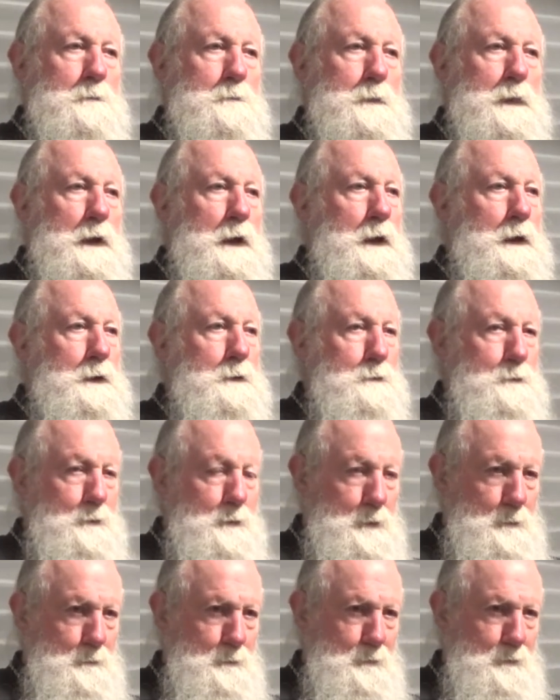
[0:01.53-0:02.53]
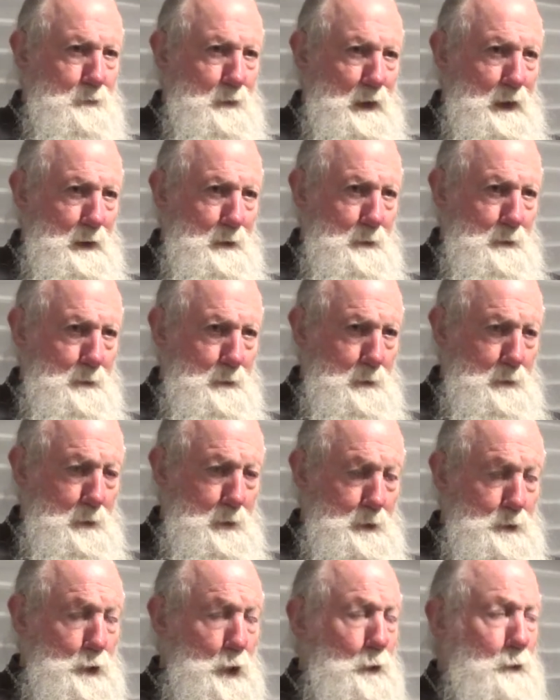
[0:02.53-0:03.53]
Belief and faith
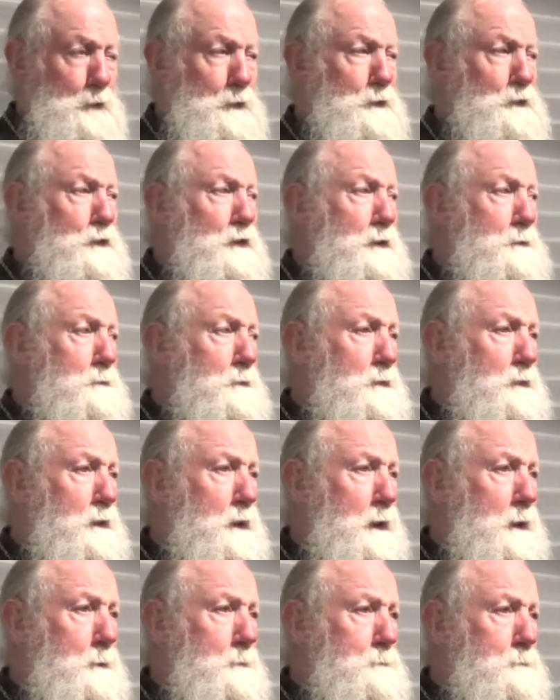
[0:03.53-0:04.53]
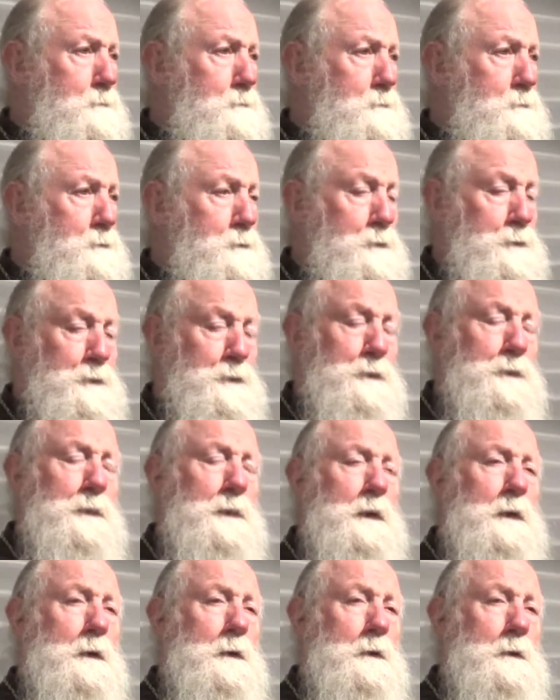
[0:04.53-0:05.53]
are not the same thing.
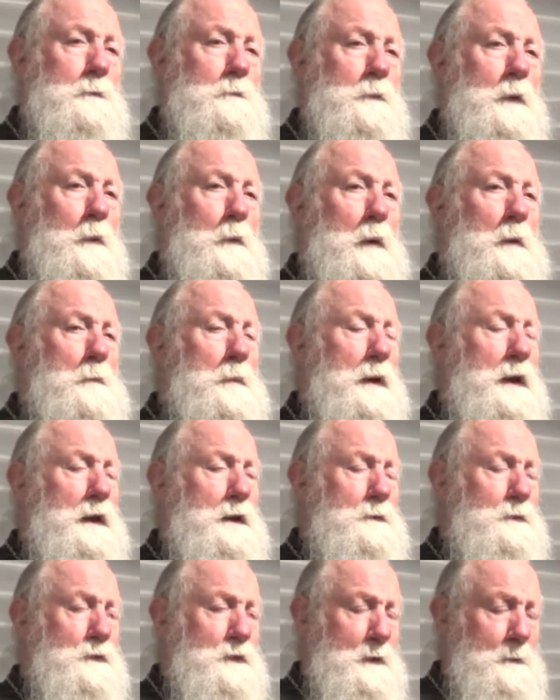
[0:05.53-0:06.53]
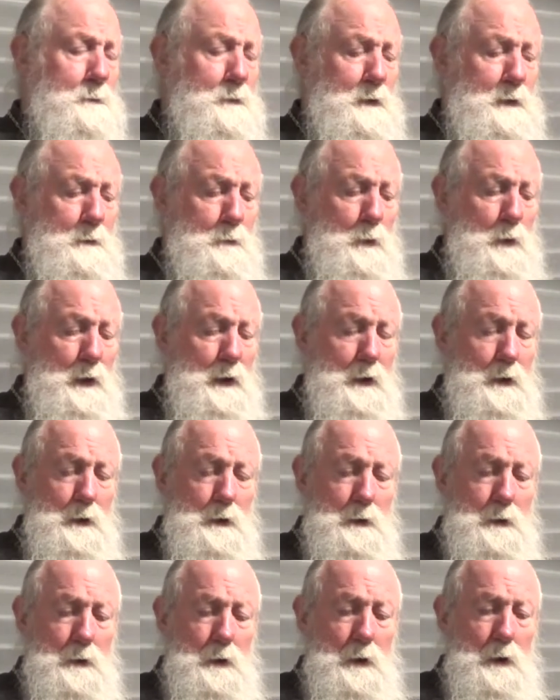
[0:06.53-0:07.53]
When we believe something, we
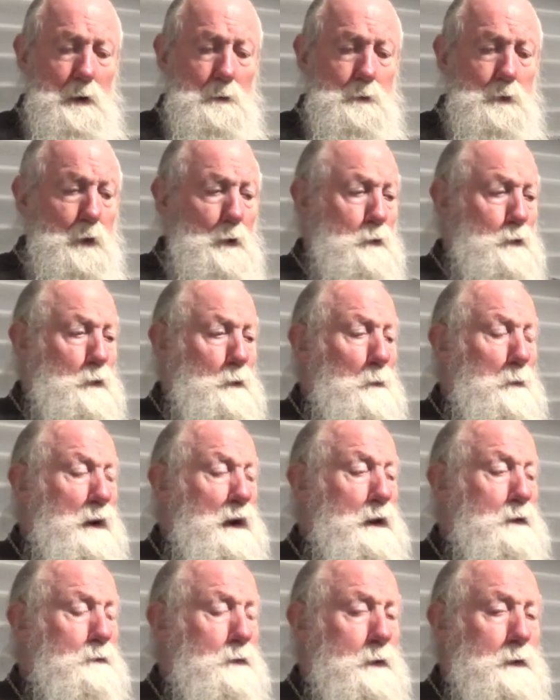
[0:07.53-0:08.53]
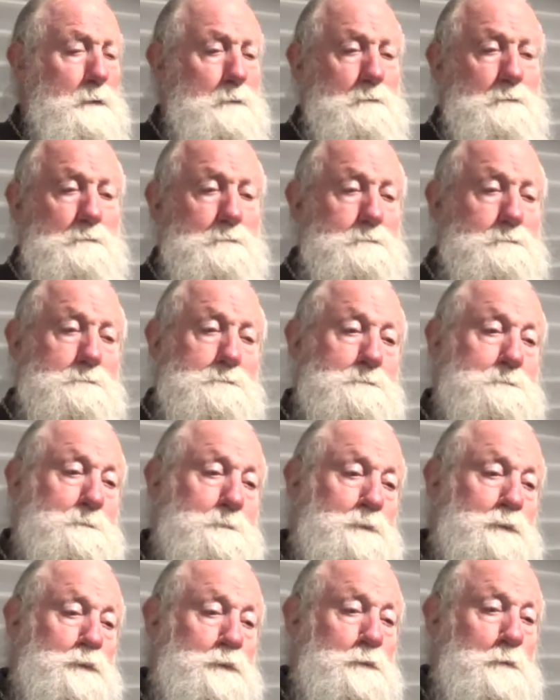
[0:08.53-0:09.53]
can, you can believe
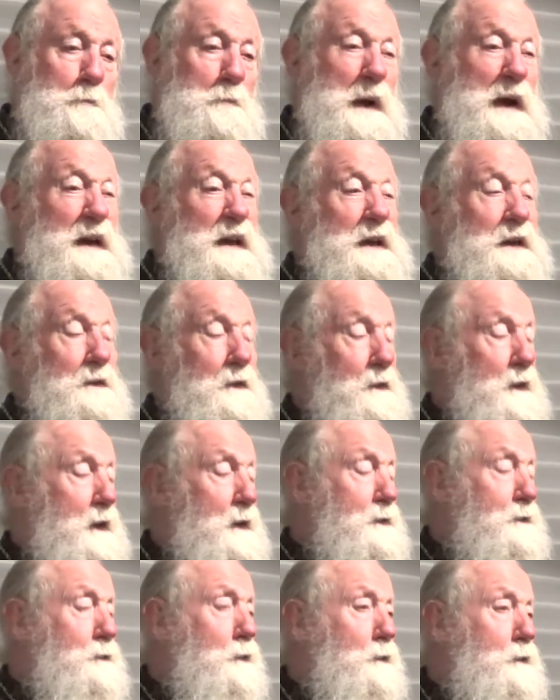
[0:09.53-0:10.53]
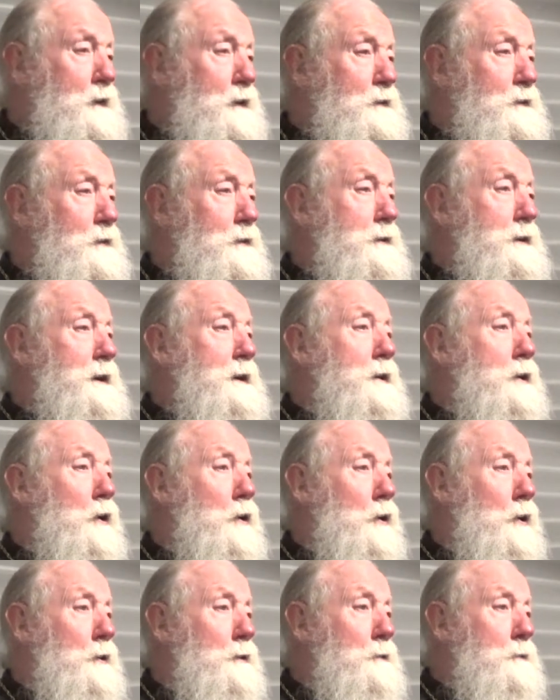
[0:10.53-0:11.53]
in many things, not necessarily in
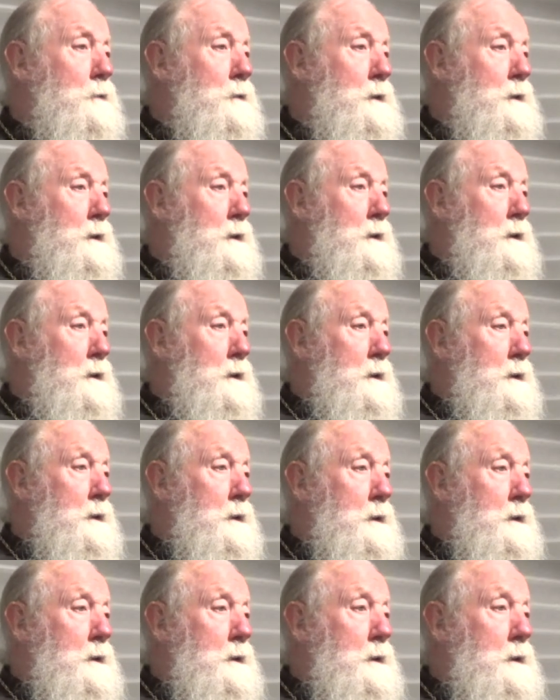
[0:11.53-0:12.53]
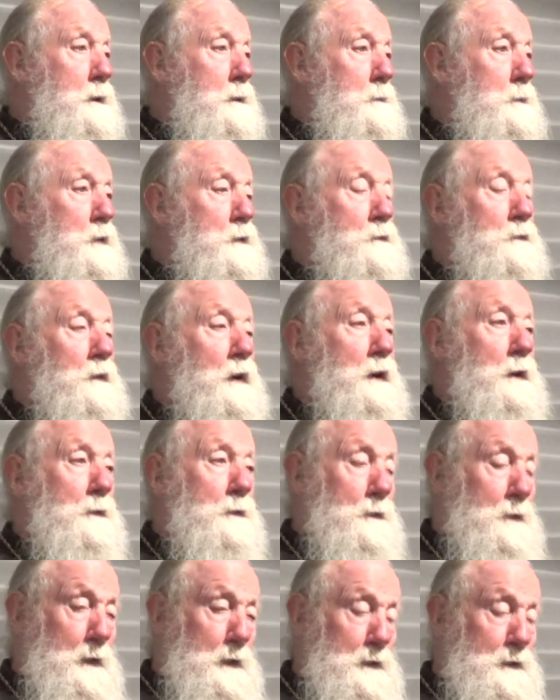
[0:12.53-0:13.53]
God. But
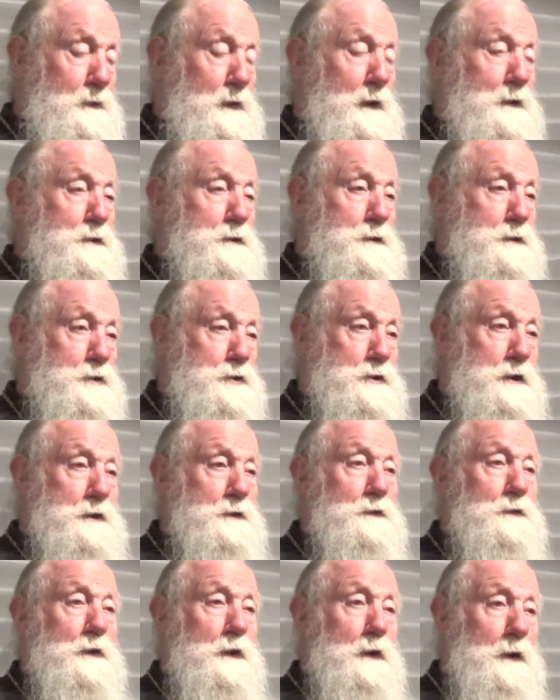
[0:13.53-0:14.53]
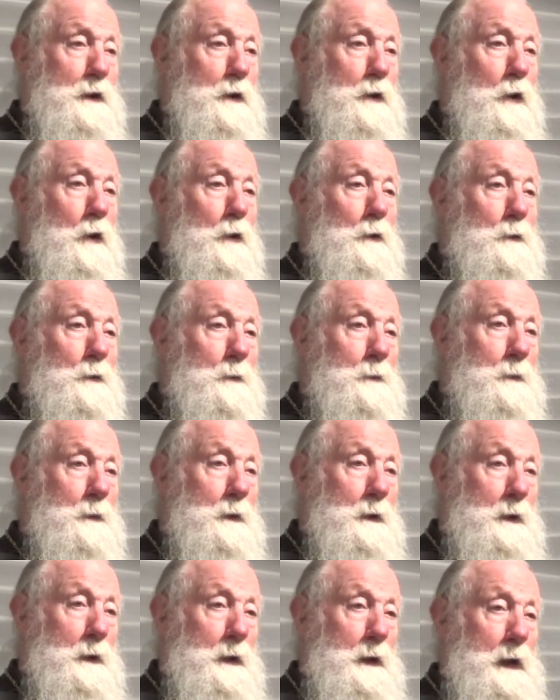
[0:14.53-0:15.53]
faith is actually trust in God.
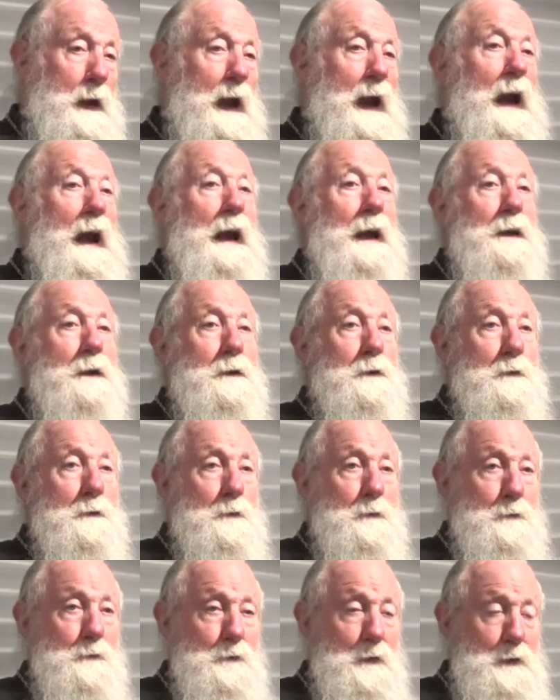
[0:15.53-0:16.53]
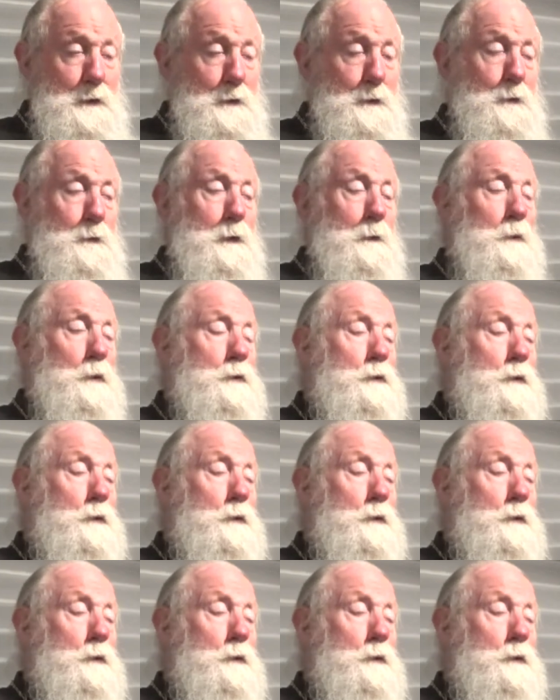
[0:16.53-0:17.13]
And the faith that I want